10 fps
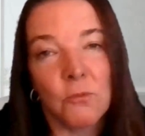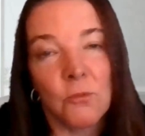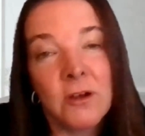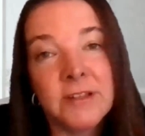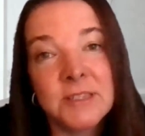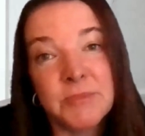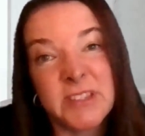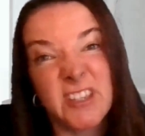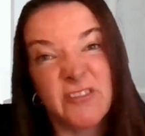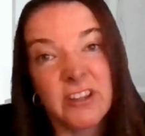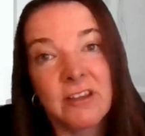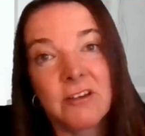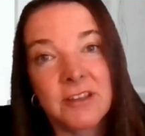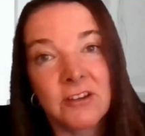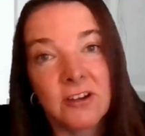one specific
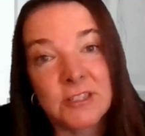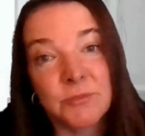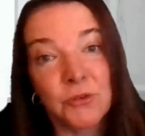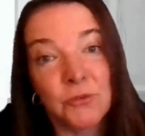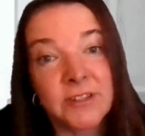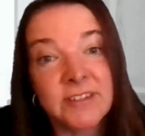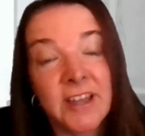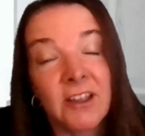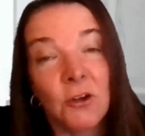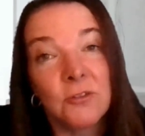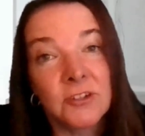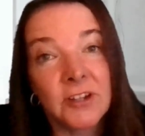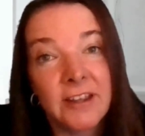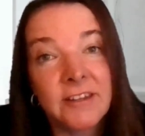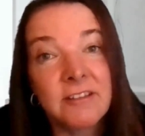healthcare customer runs over
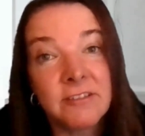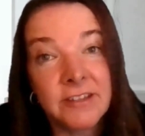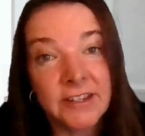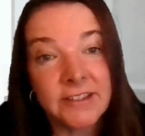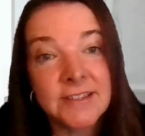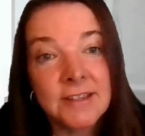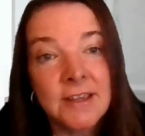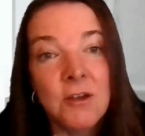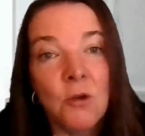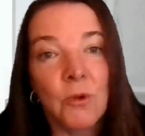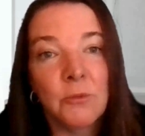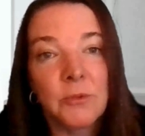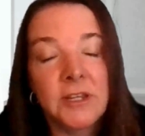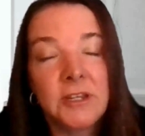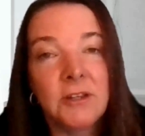90 clinics where
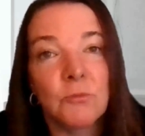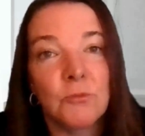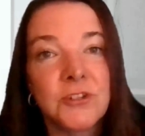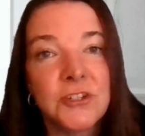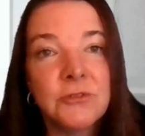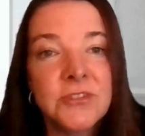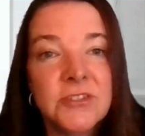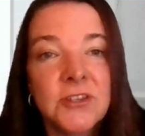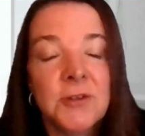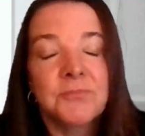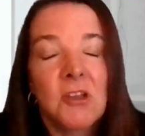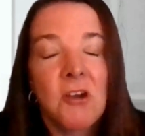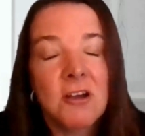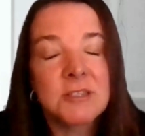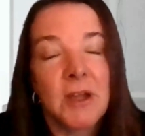we reduced
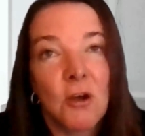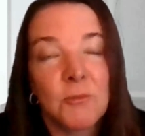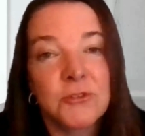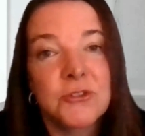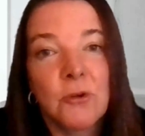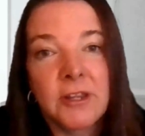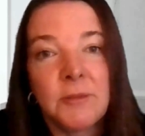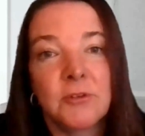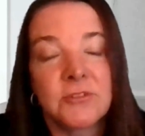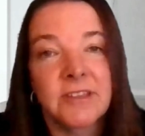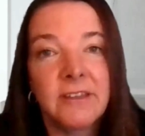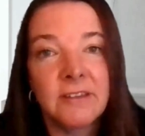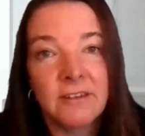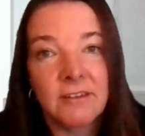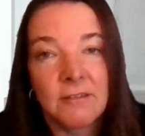costs by almost
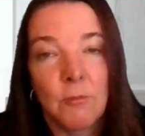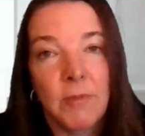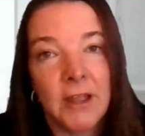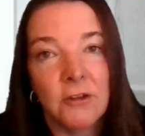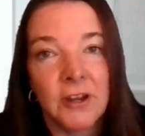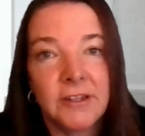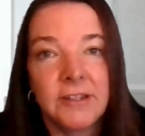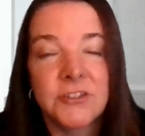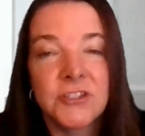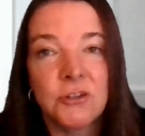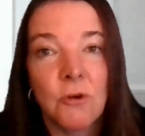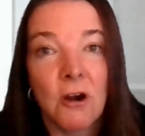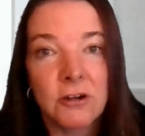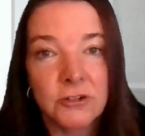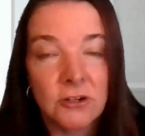20%, migrating to
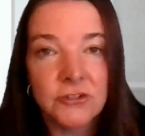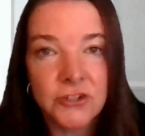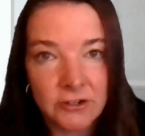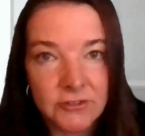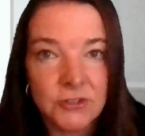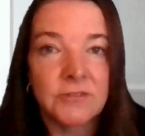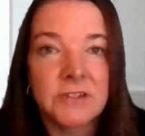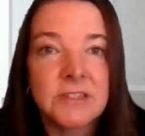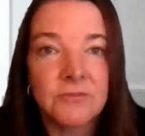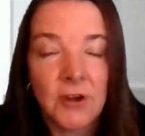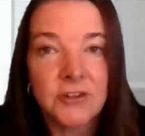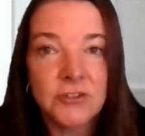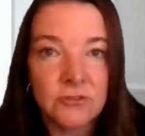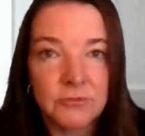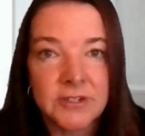our shared service and
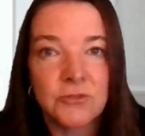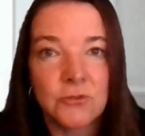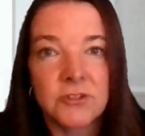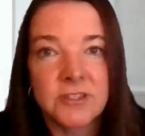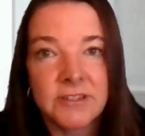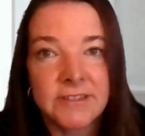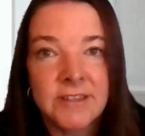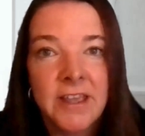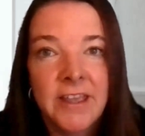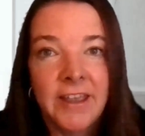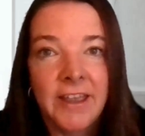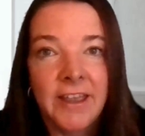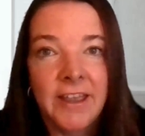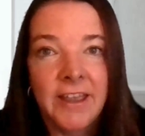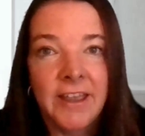fractional resources
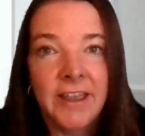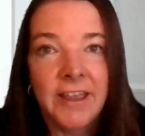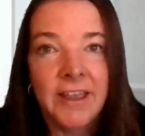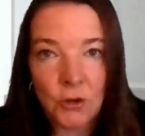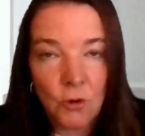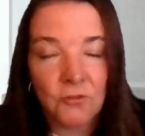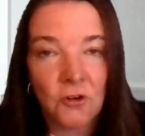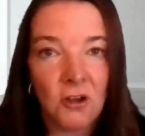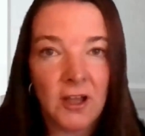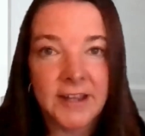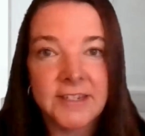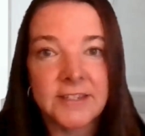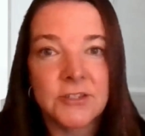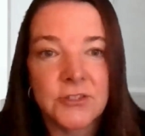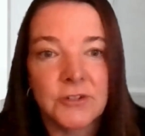and, overall IT
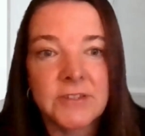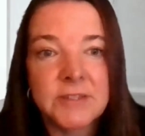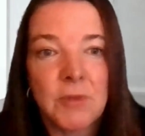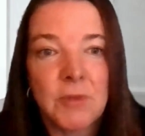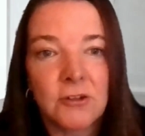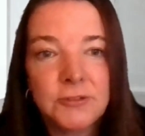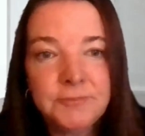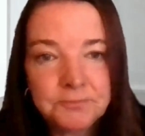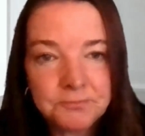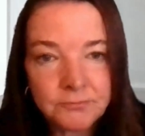as a service model.